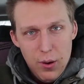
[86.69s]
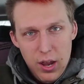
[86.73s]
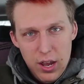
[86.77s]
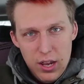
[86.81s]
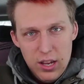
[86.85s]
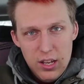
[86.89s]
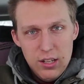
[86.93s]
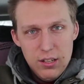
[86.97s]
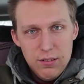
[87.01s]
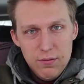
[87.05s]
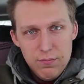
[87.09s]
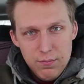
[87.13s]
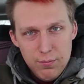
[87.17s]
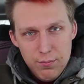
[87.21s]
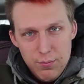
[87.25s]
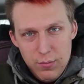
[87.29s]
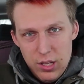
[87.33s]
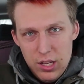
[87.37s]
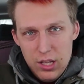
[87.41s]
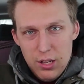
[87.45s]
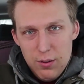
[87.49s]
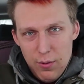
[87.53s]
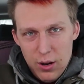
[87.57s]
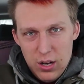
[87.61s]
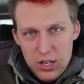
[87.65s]
me
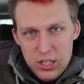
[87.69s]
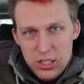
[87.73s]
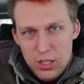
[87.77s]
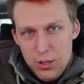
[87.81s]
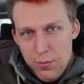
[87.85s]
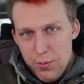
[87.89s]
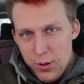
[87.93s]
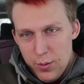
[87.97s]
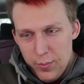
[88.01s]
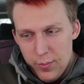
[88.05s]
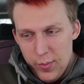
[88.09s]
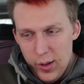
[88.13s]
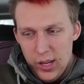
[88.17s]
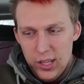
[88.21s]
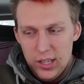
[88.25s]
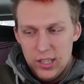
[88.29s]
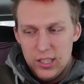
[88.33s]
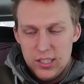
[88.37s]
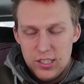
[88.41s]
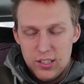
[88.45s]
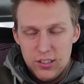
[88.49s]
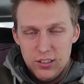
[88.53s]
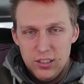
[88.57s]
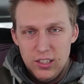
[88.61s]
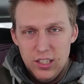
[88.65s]
and my sleeping bag.
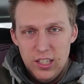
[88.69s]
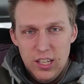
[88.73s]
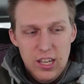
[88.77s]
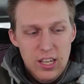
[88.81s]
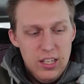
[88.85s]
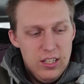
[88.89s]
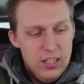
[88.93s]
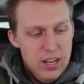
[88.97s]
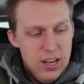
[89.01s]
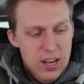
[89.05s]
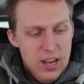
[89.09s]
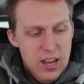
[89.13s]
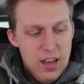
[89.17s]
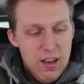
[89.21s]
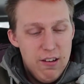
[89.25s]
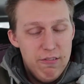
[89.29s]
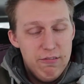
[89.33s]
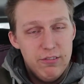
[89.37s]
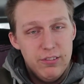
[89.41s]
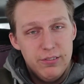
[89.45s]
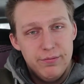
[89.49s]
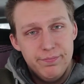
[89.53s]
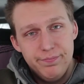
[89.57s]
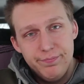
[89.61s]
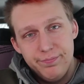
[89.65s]
That's the only heat I
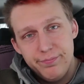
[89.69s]
have.